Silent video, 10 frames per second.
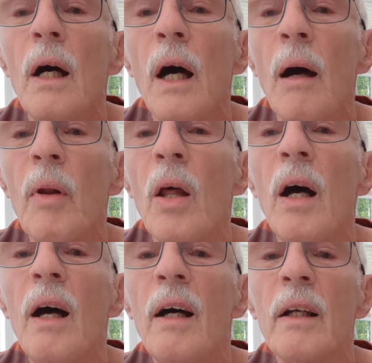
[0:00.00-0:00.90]
I'm a
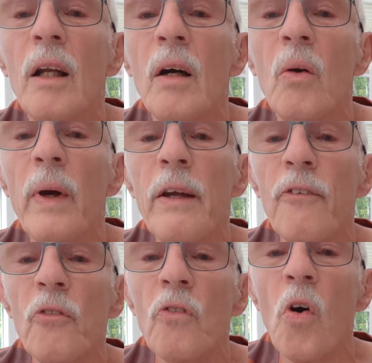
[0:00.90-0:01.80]
long, long way
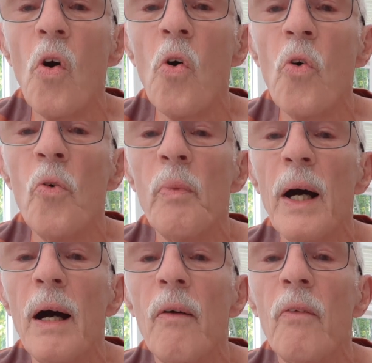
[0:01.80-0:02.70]
from home,
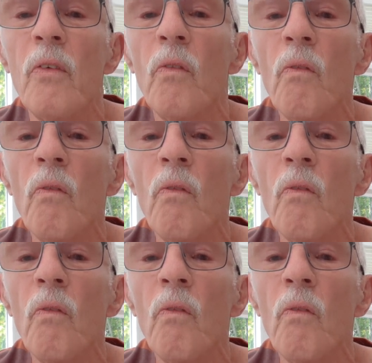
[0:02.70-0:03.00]
Bob.